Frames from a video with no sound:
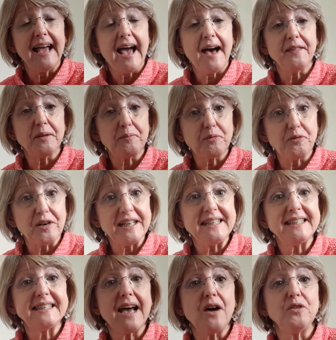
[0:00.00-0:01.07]
and the
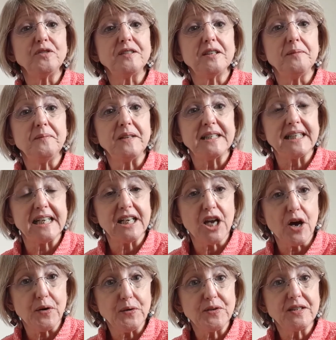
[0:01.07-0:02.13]
priest tells them that he
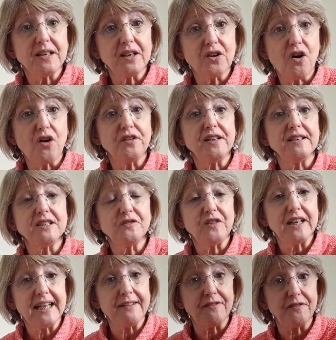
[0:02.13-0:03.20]
knows that God has
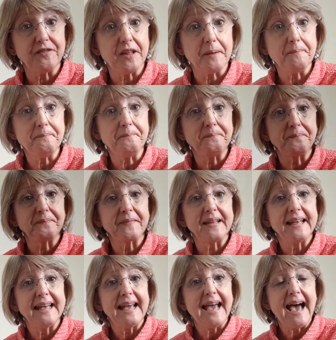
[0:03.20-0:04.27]
forgiven them.
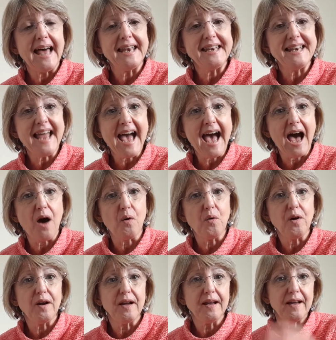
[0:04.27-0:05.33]
And now,
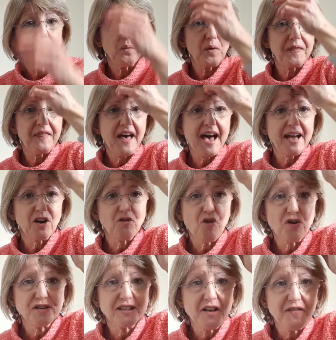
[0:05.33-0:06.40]
with that
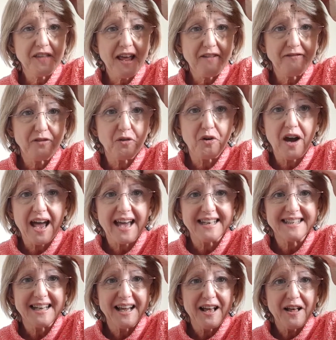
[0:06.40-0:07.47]
cross on their
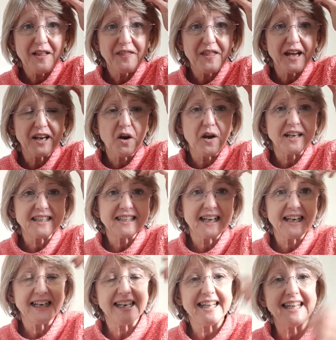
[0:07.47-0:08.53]
forehead, they're going to
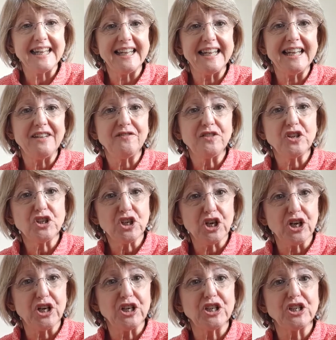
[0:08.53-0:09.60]
leave the
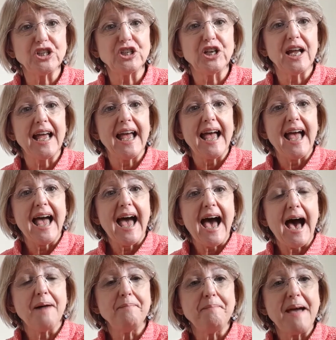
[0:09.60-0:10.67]
church
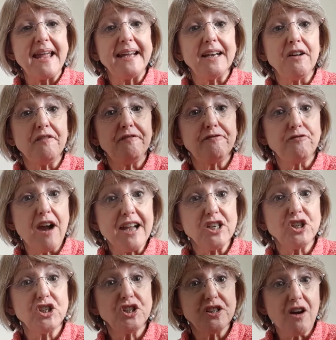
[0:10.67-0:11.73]
and make a
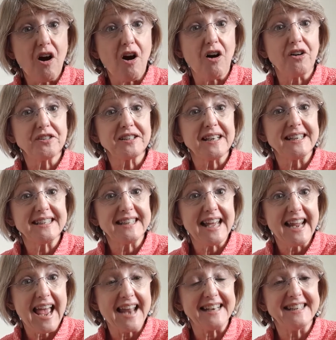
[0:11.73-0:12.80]
fresh start as
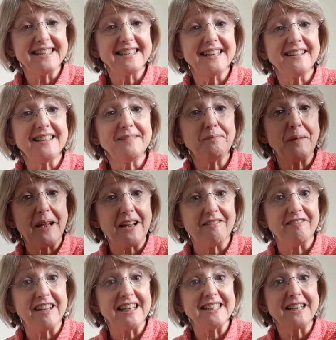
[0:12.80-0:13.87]
they enter the
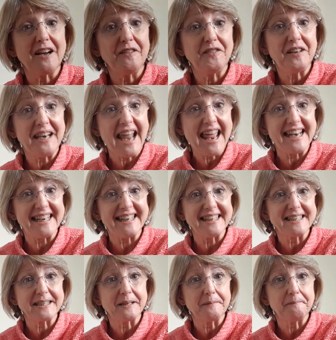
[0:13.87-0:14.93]
period of
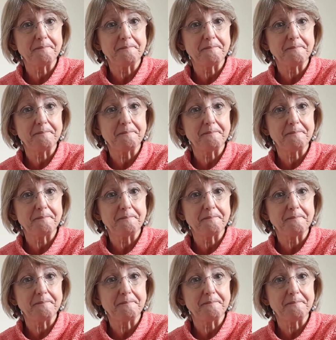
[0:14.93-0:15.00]
Lent.